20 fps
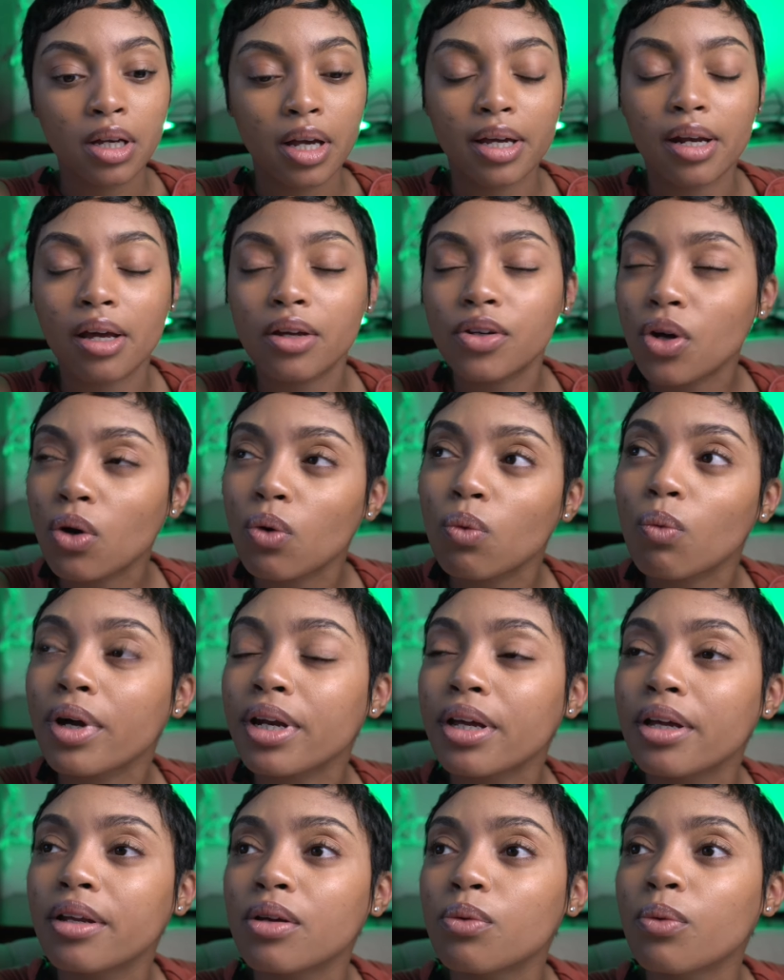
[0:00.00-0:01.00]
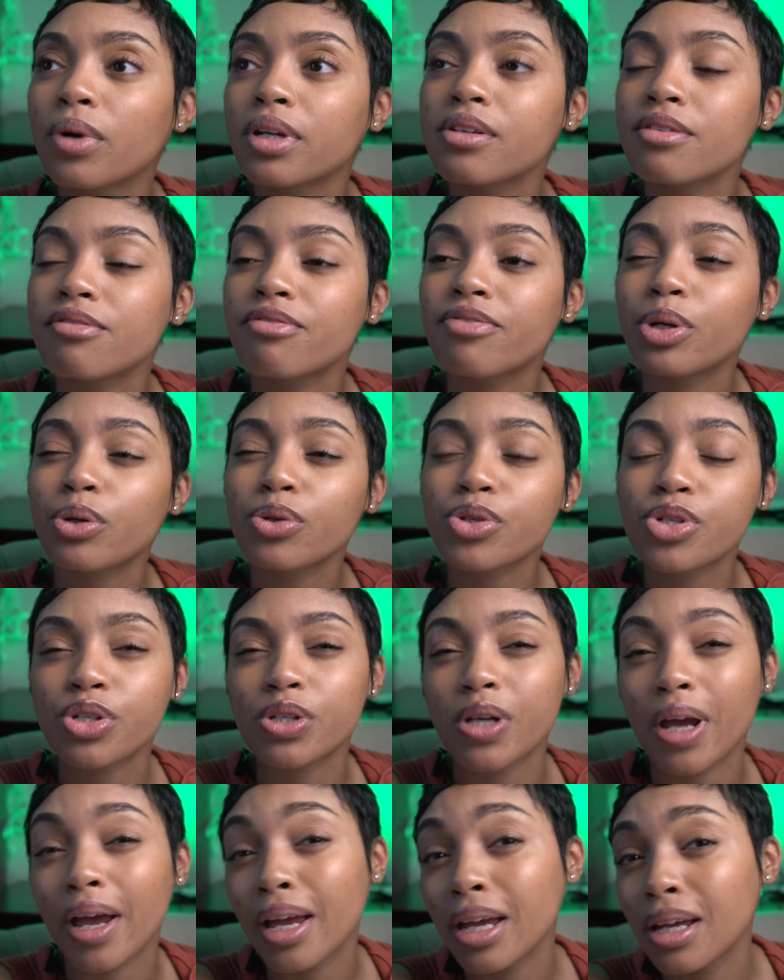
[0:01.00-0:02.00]
And I don't want anyone to feel
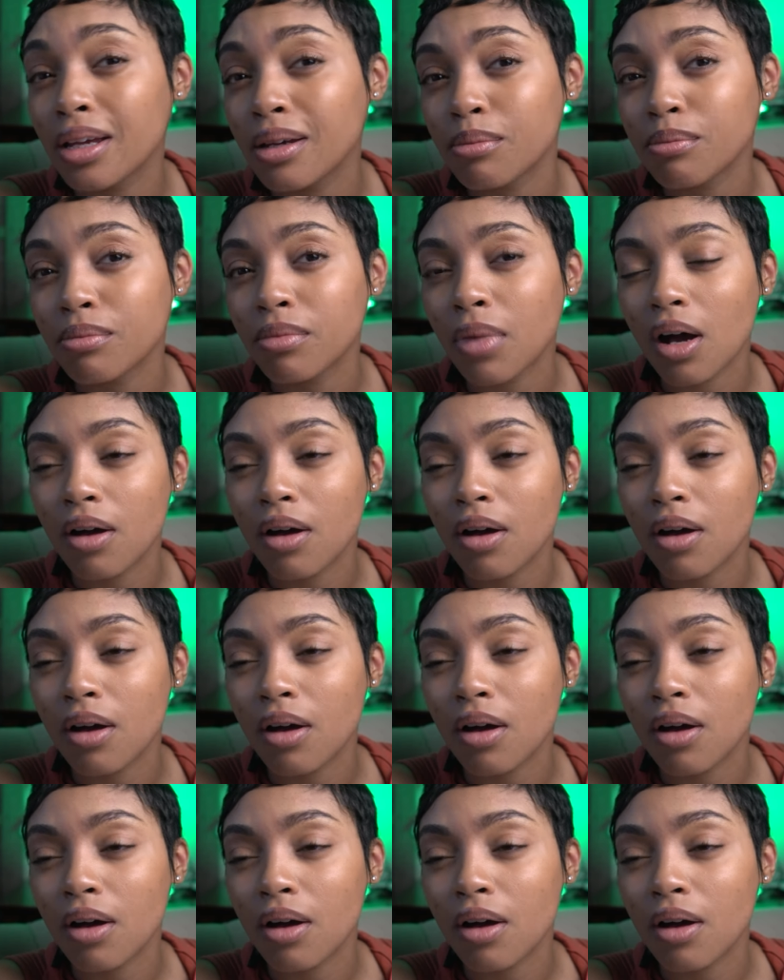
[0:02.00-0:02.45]
shame